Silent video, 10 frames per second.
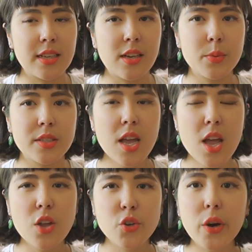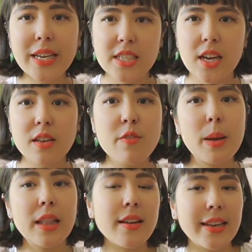And I was trying to kind of
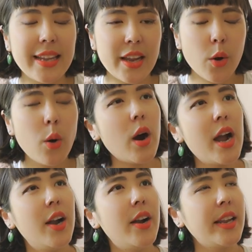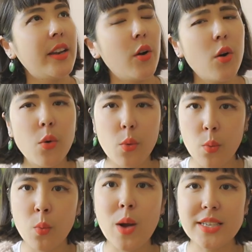politely inquire, you know,
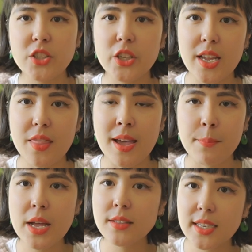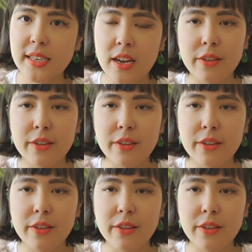oh, where did you learn that purl technique?